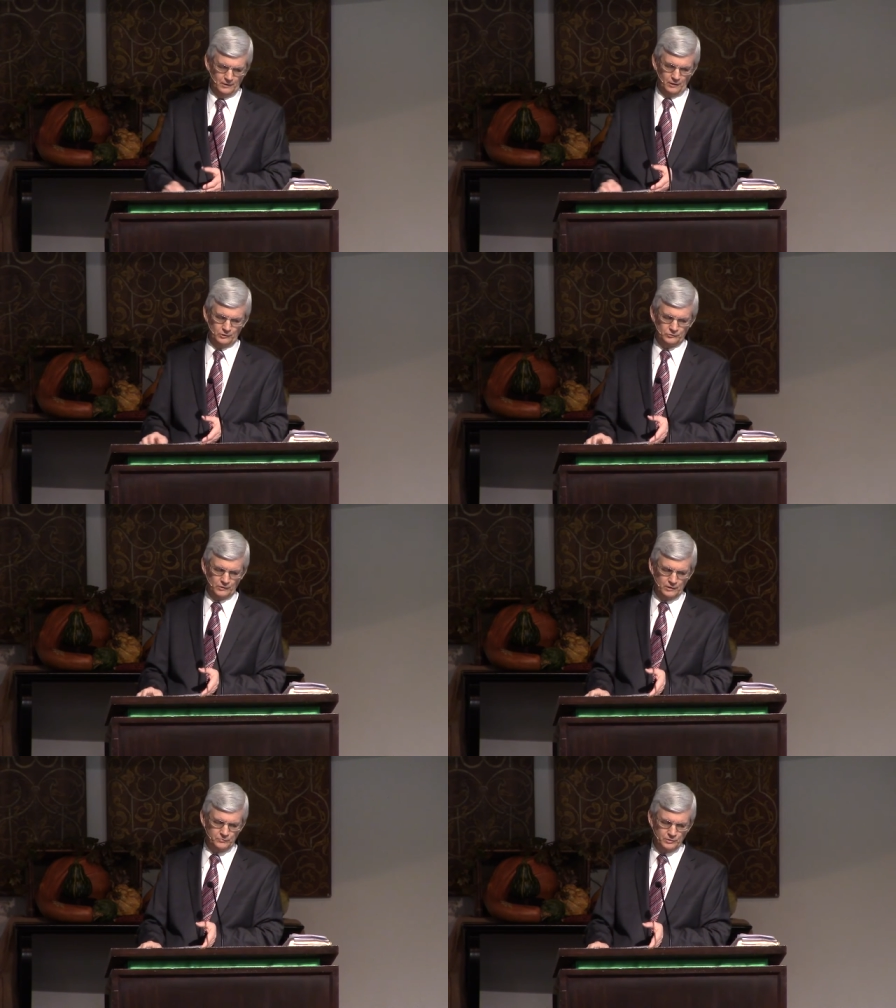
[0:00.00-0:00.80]
our
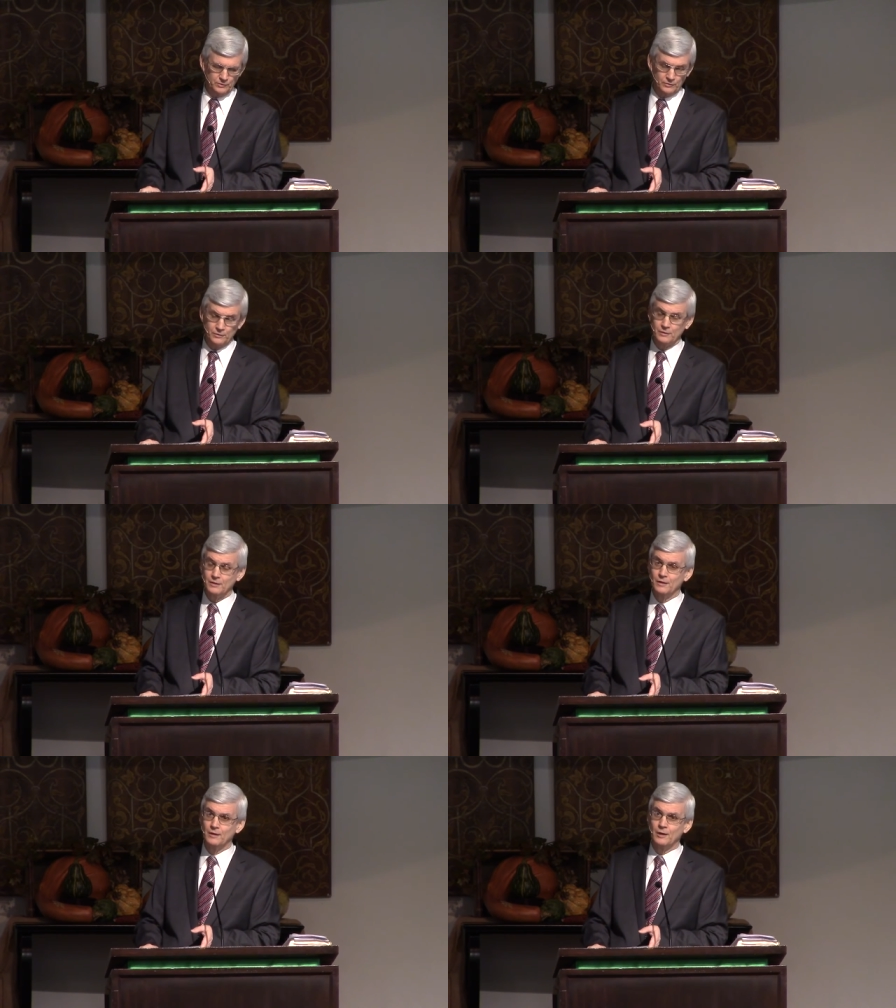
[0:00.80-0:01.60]
Savior,
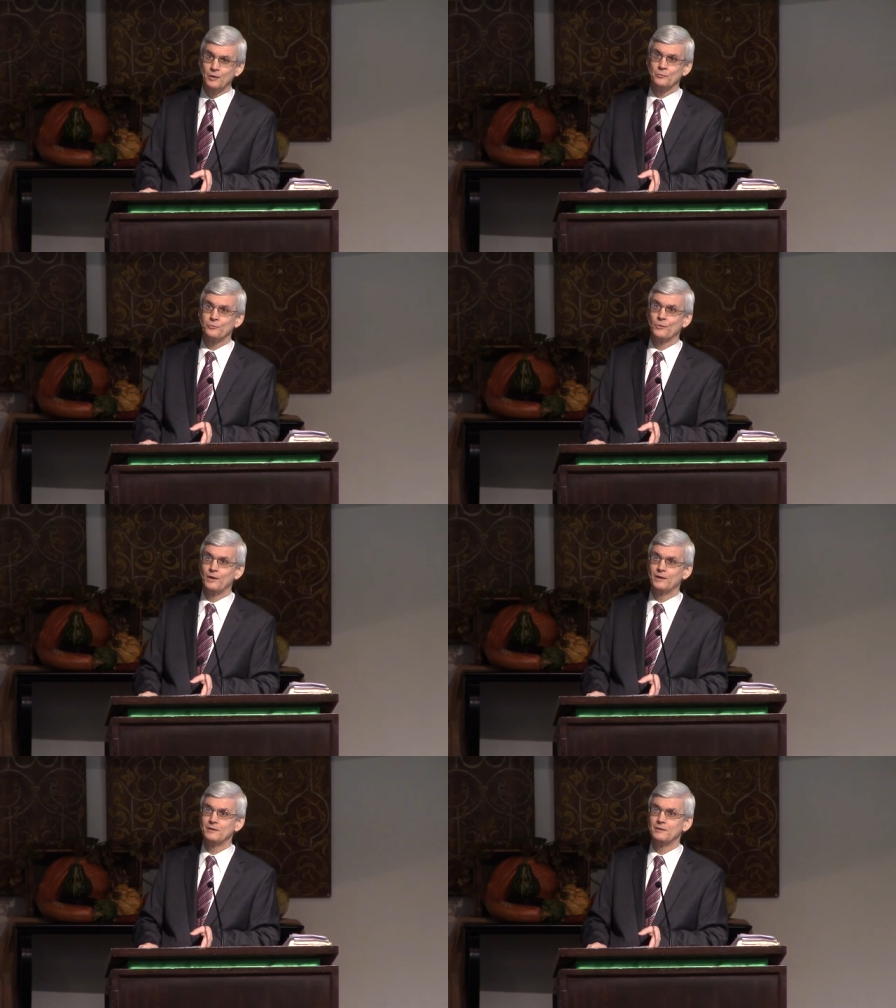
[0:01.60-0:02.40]
our
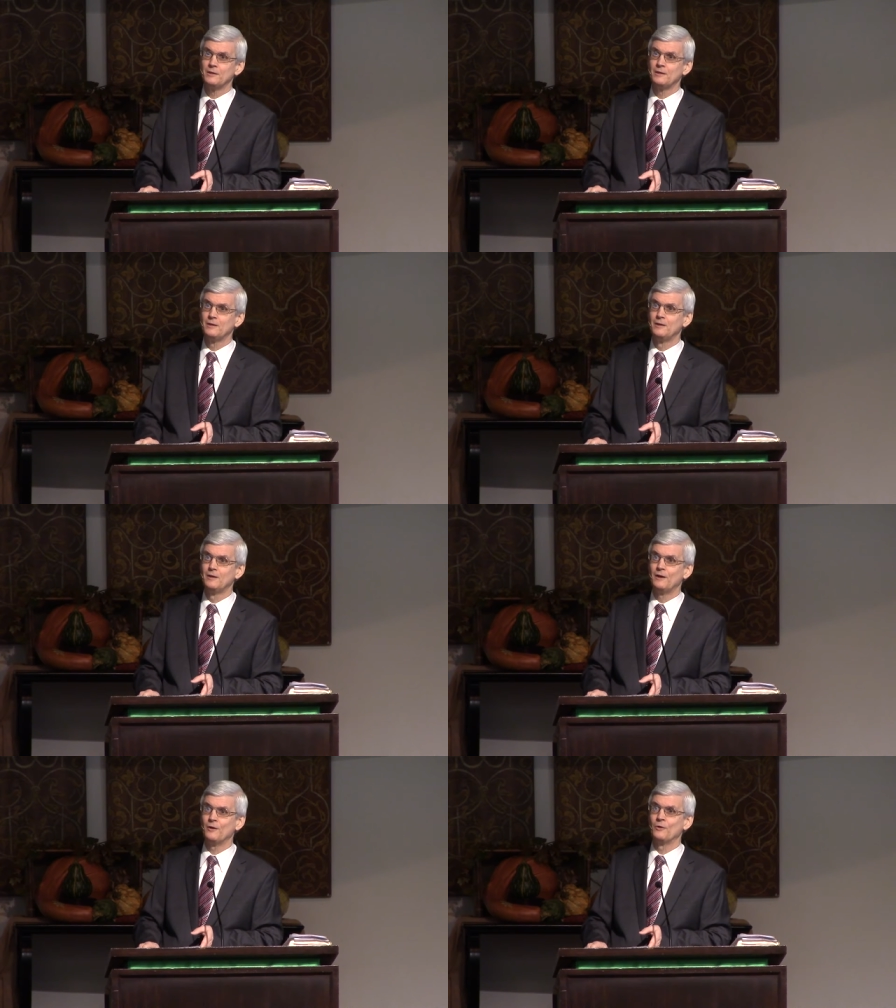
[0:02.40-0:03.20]
friend,
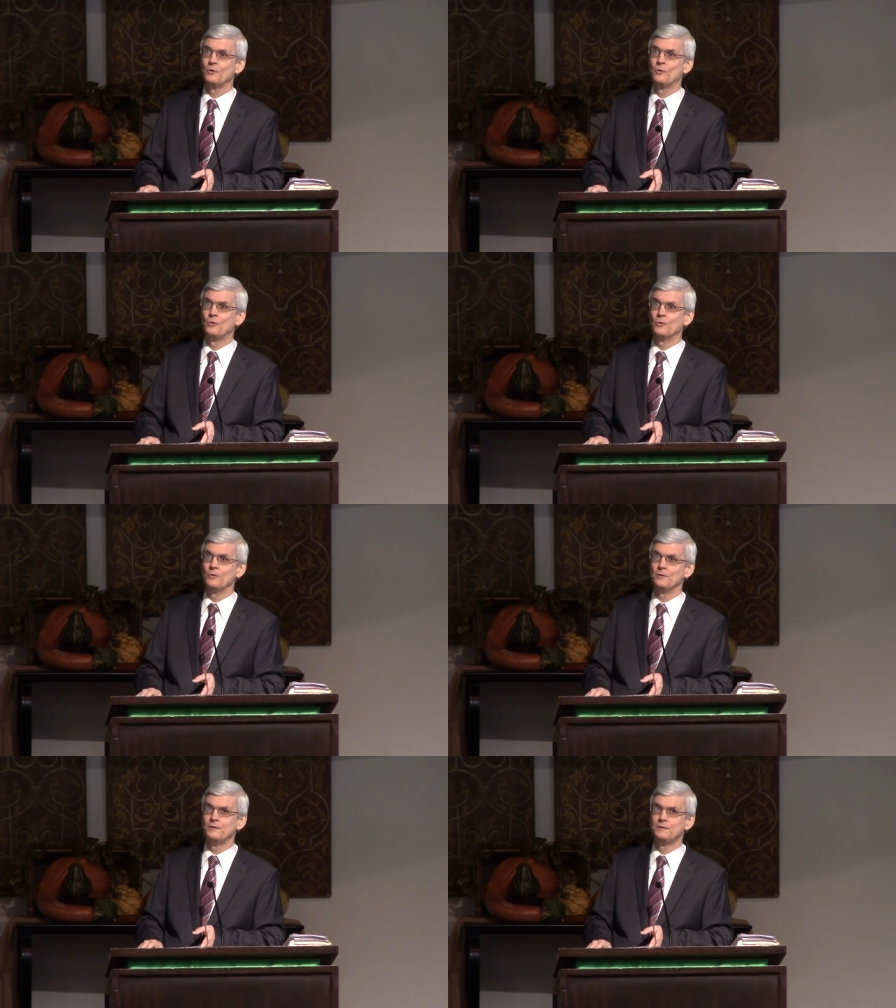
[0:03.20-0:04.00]
our
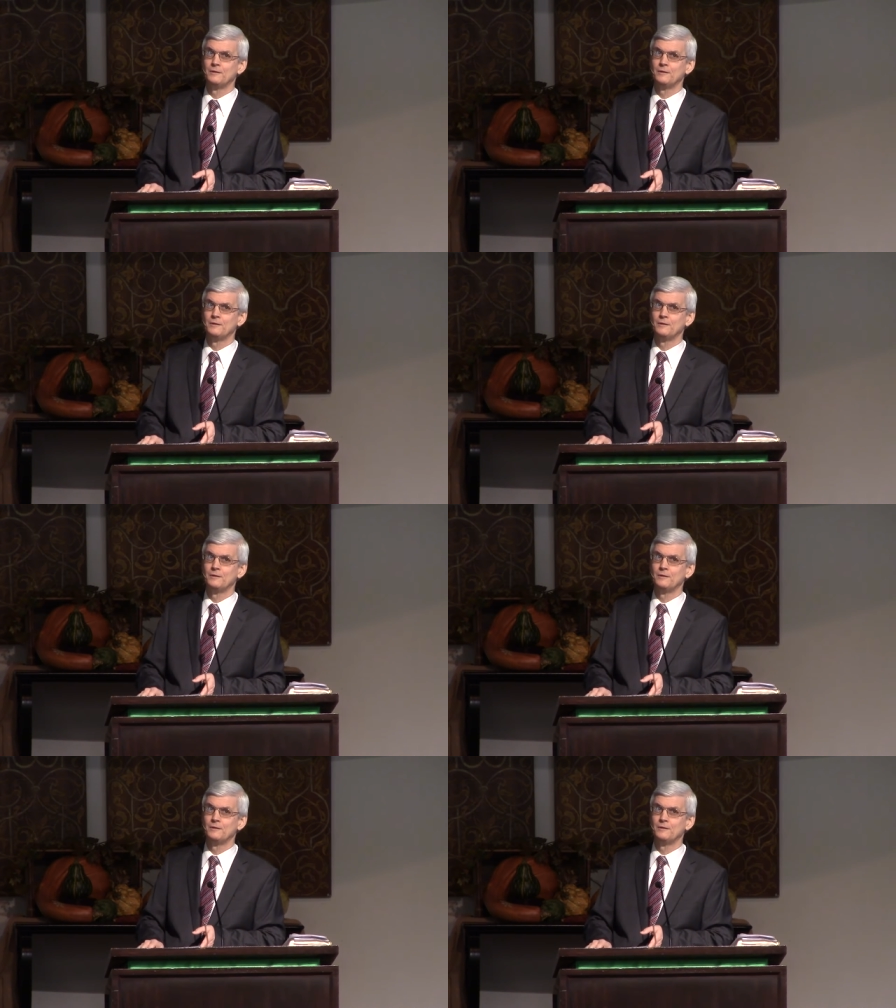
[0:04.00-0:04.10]
Lord,